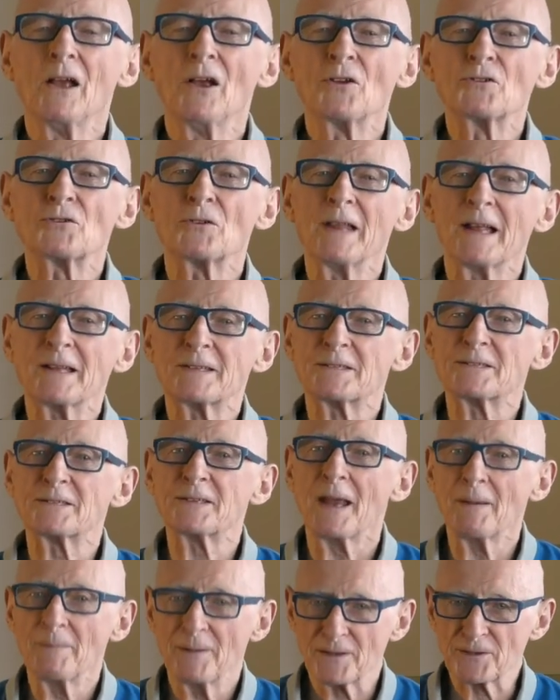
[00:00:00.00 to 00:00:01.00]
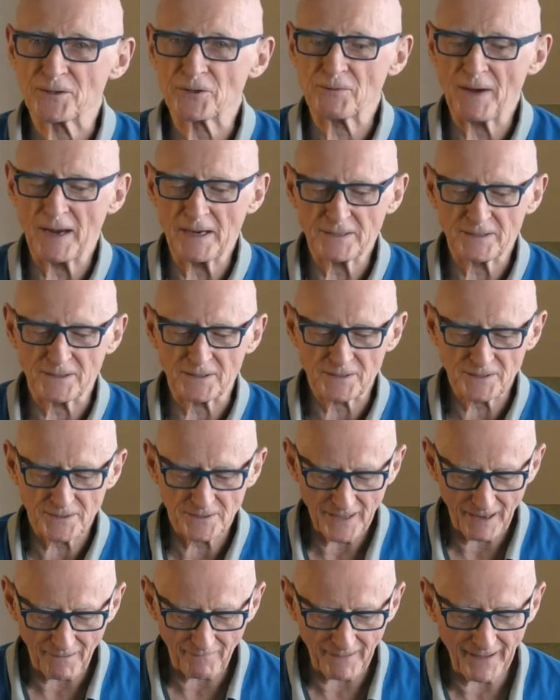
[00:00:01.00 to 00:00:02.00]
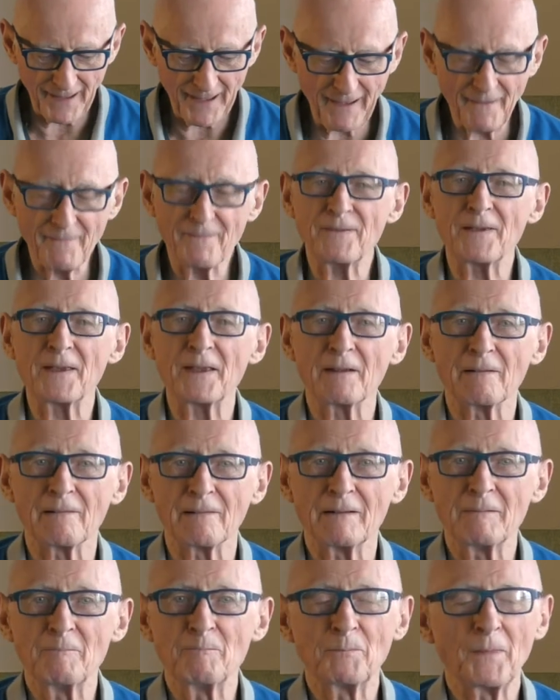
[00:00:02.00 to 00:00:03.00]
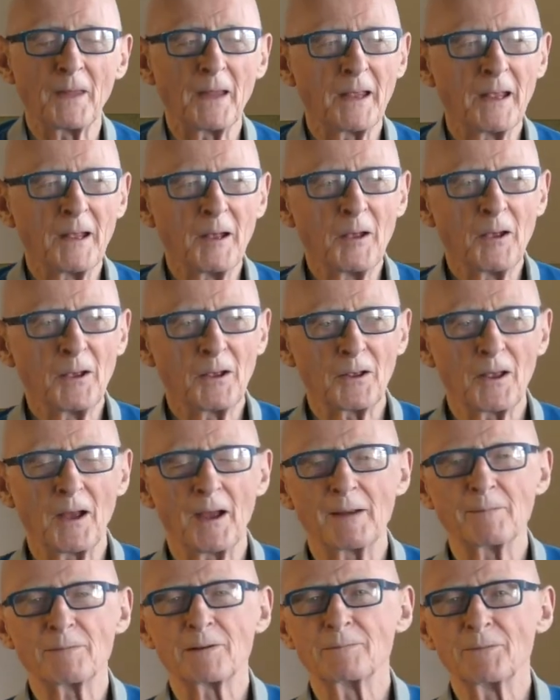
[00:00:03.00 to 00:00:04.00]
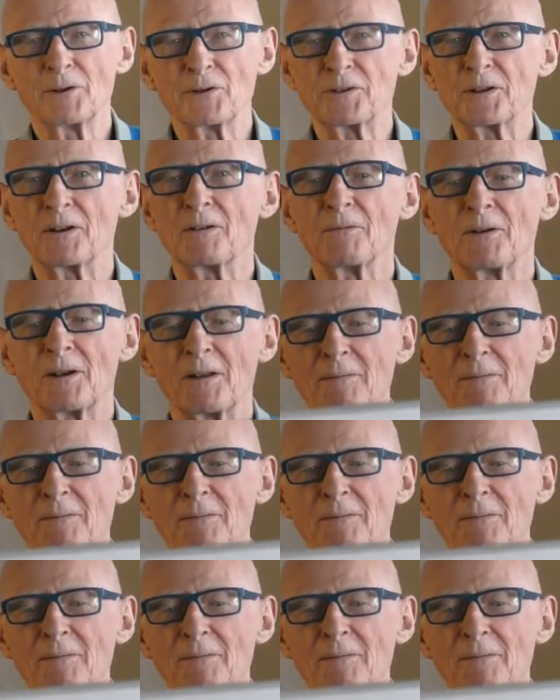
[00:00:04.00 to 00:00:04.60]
So let's demonstrate it. Now I have here, kind permission of one of